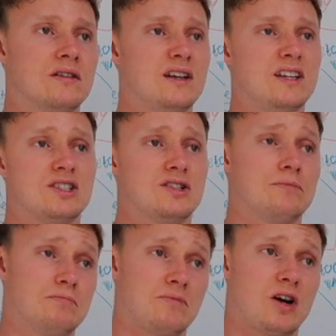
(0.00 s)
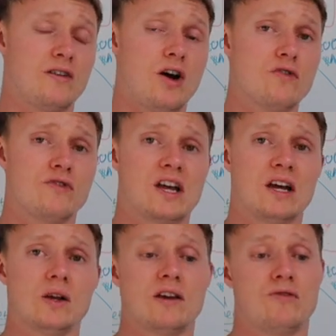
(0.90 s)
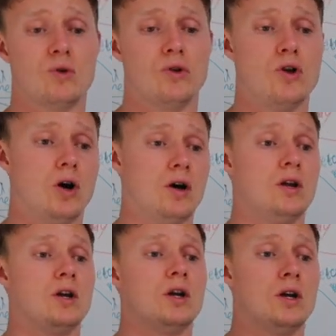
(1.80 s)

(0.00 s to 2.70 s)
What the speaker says: is kind of overkill if you're not